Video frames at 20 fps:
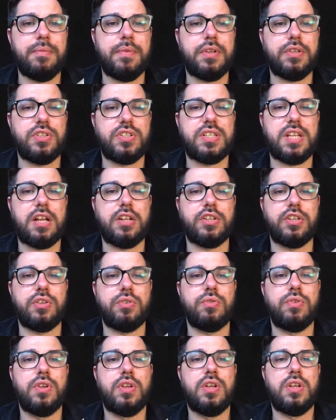Just telling
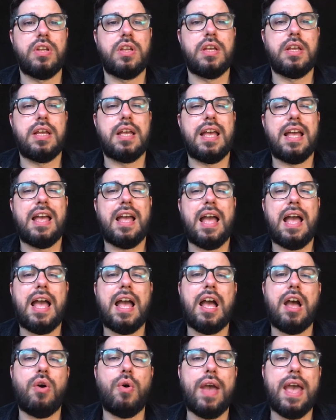you
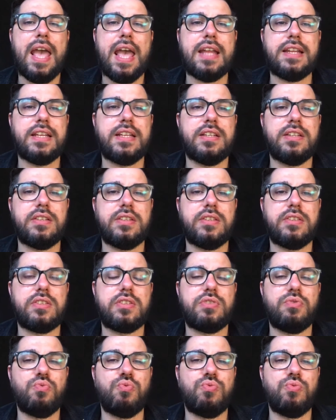how
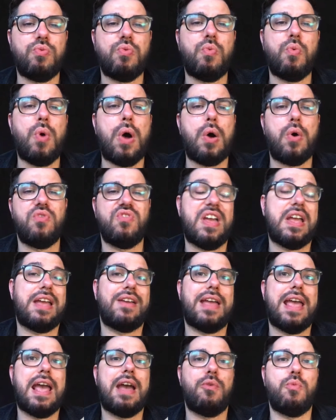headings, what
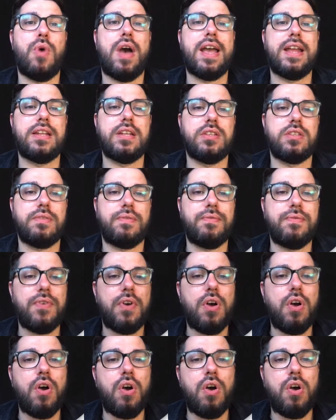headings are
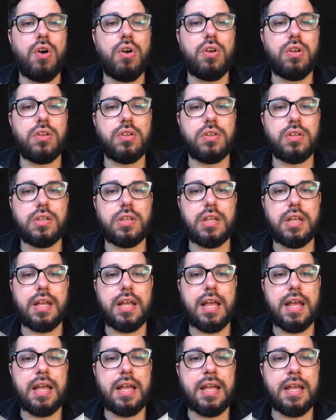for.
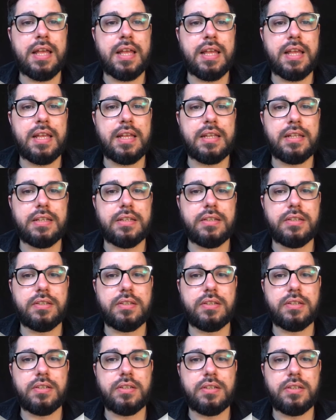And
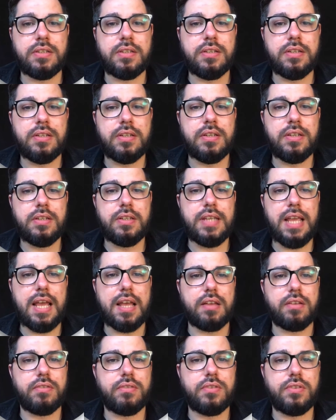yeah,
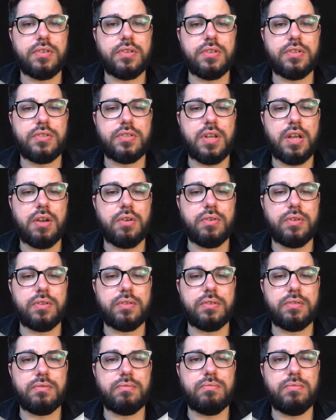so
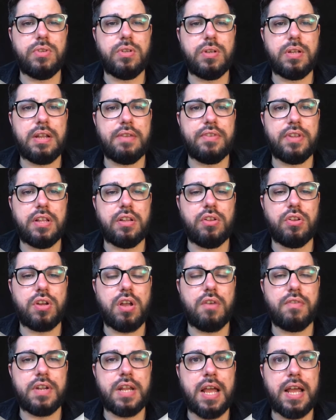you can have a little look
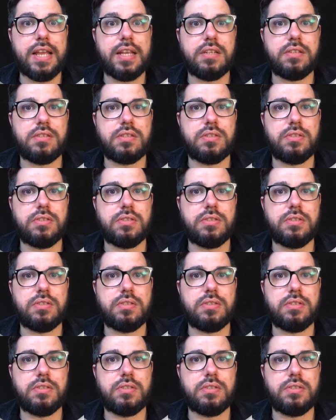over that. It's